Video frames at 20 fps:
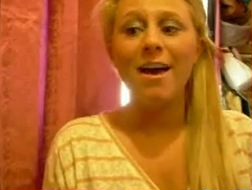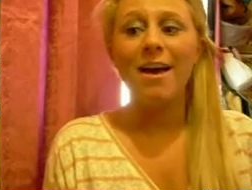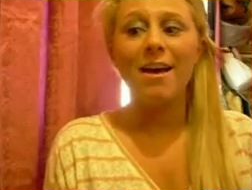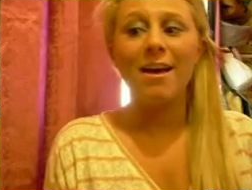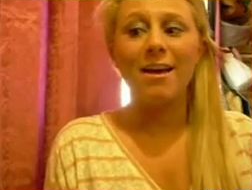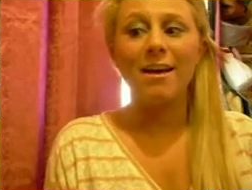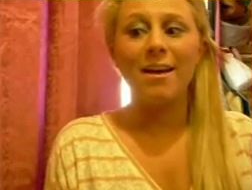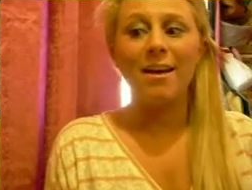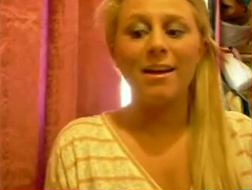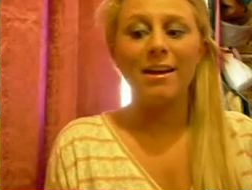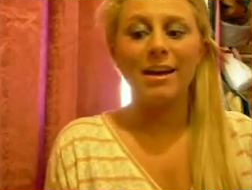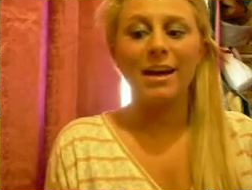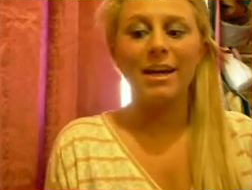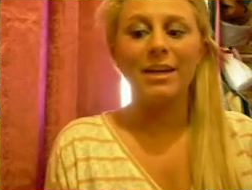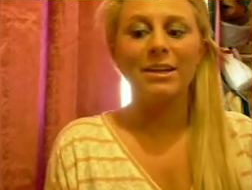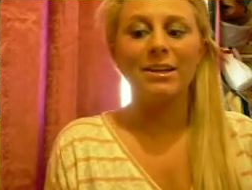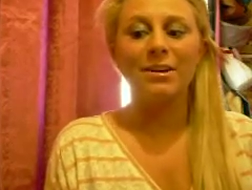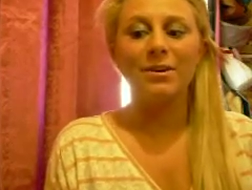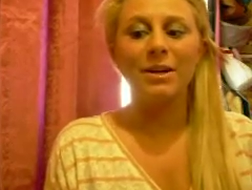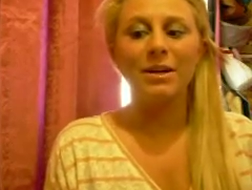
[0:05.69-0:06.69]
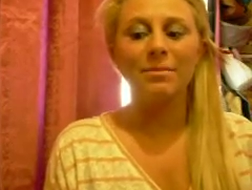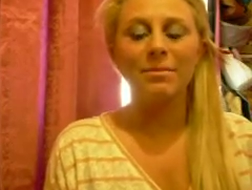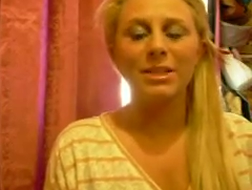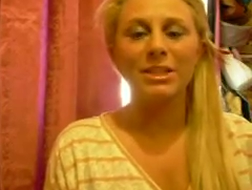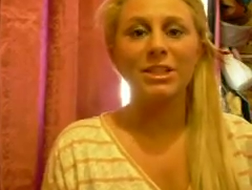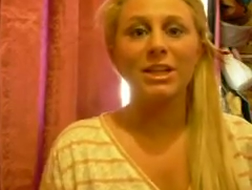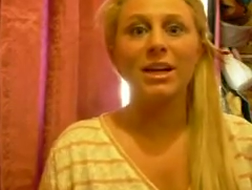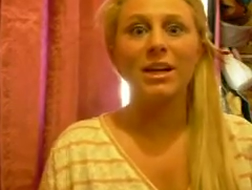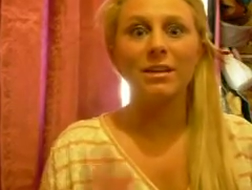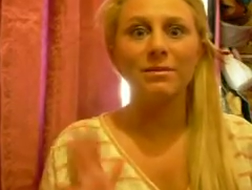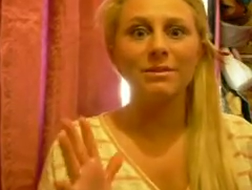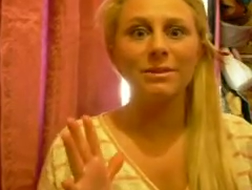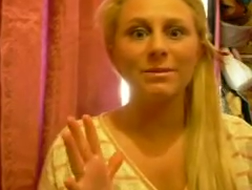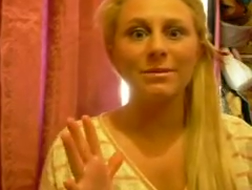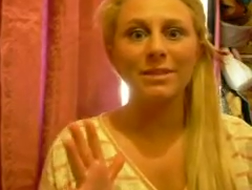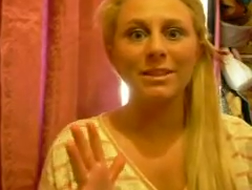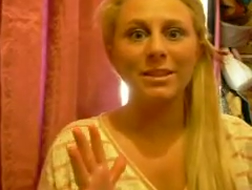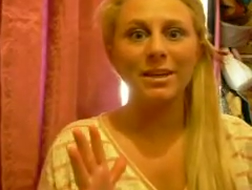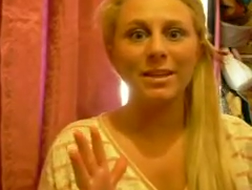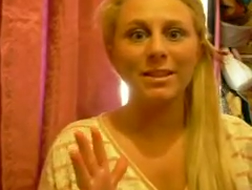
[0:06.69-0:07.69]
And I know how much
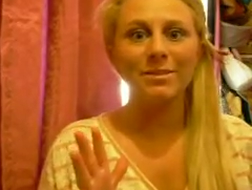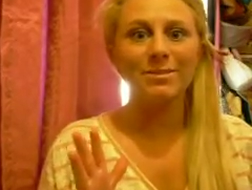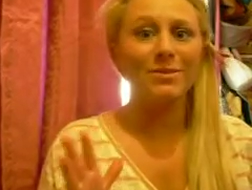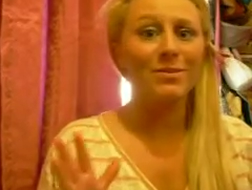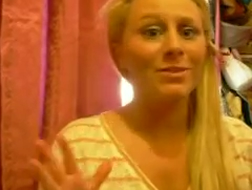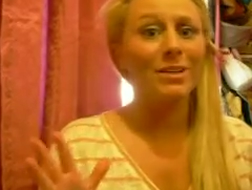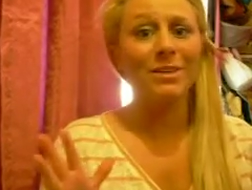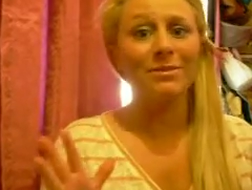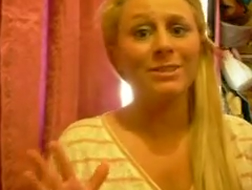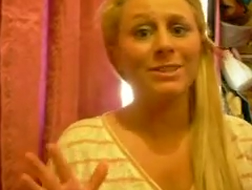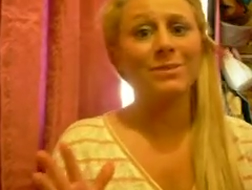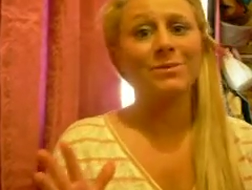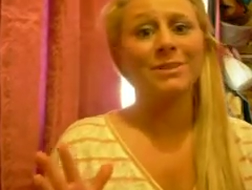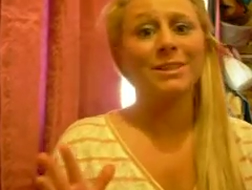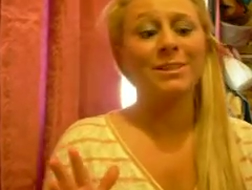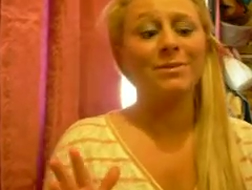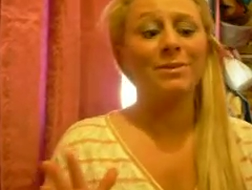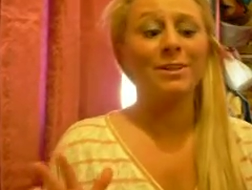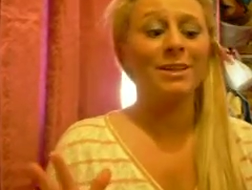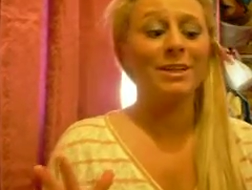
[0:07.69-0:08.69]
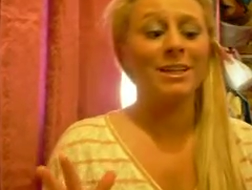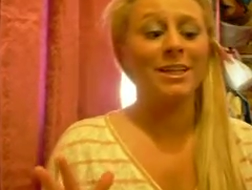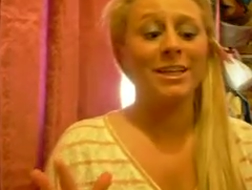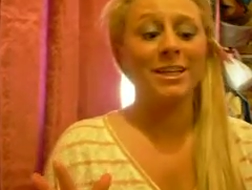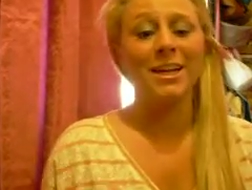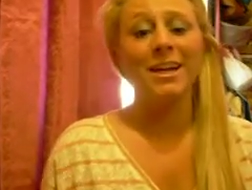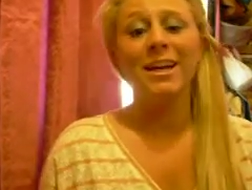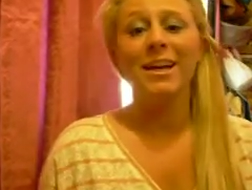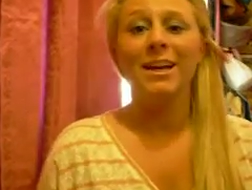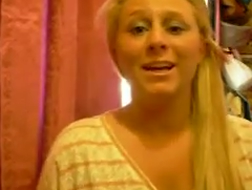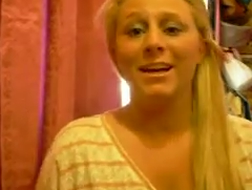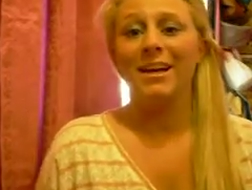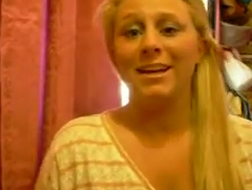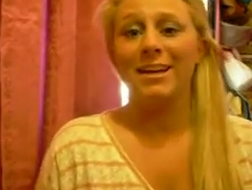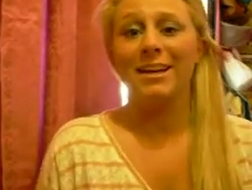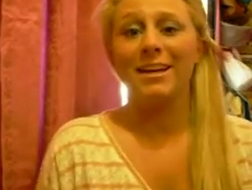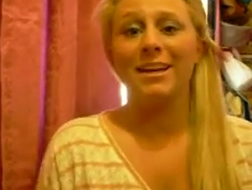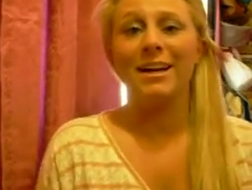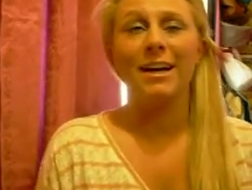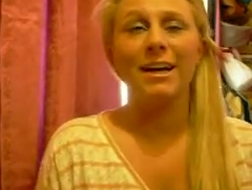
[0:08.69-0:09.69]
everyone loves Forever 21,
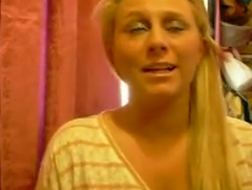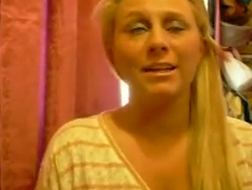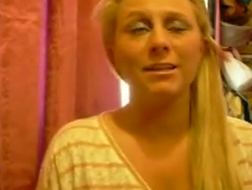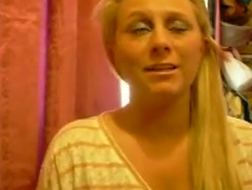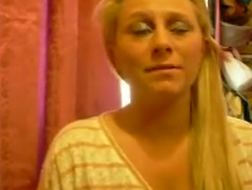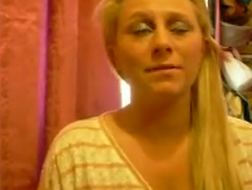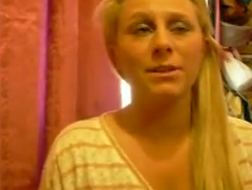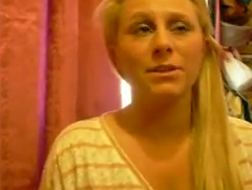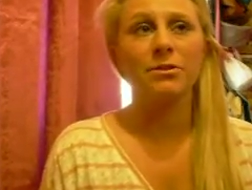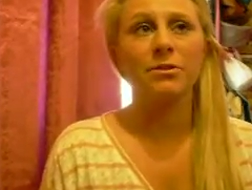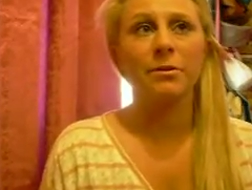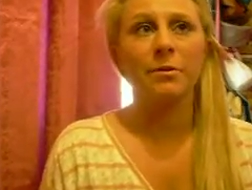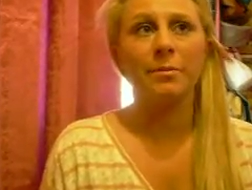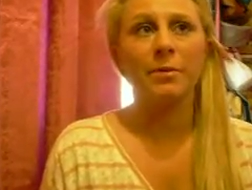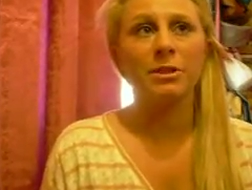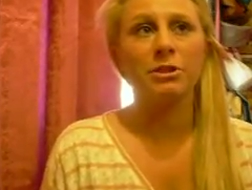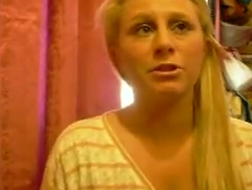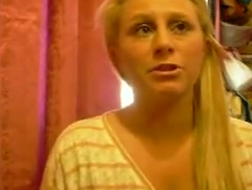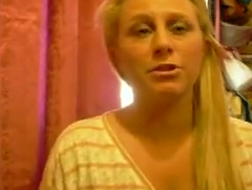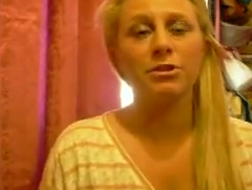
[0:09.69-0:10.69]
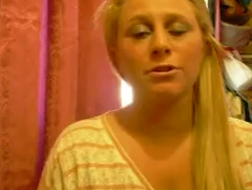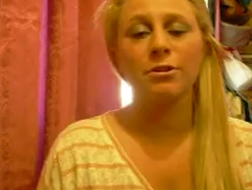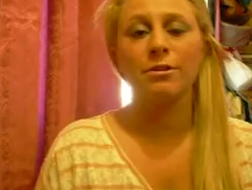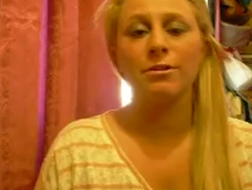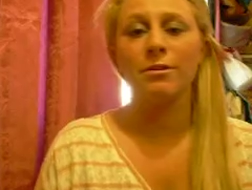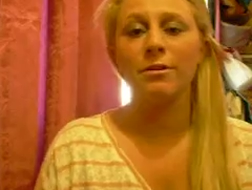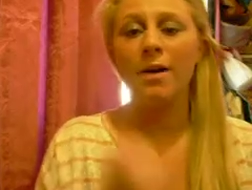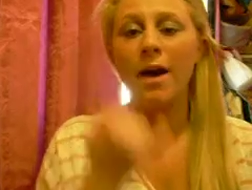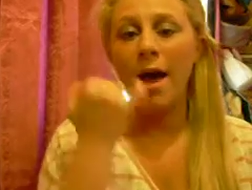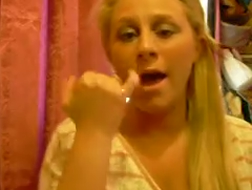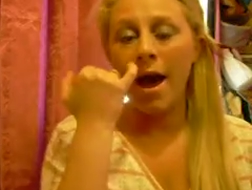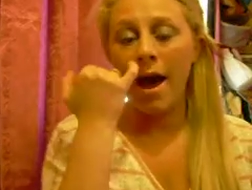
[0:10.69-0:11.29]
and I love it so much too.